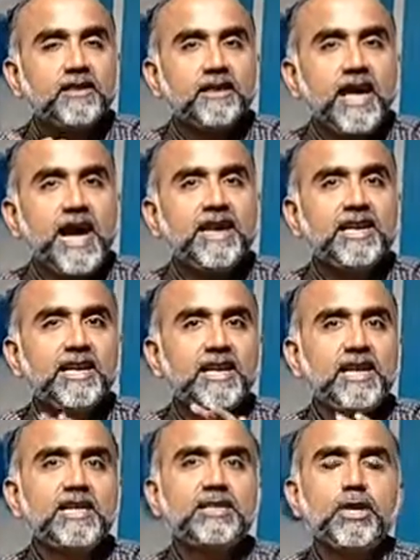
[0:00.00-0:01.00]
That
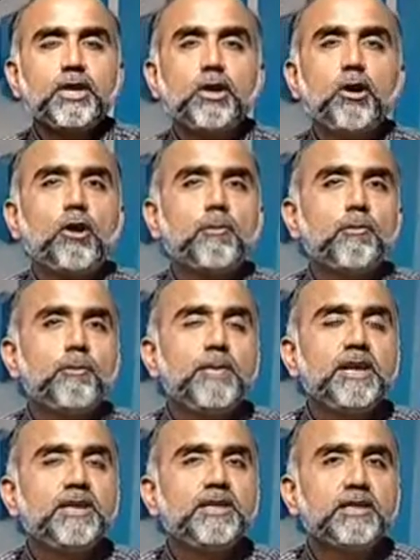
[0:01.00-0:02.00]
is your
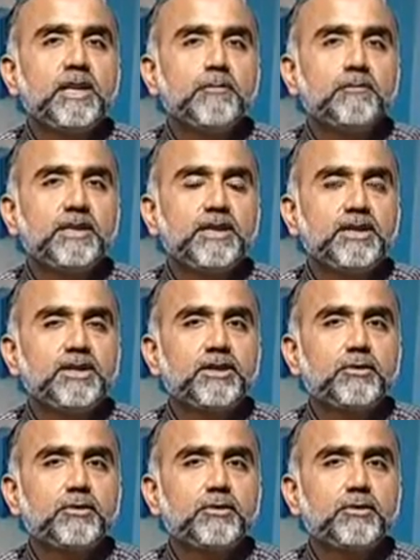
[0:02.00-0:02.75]
major implication,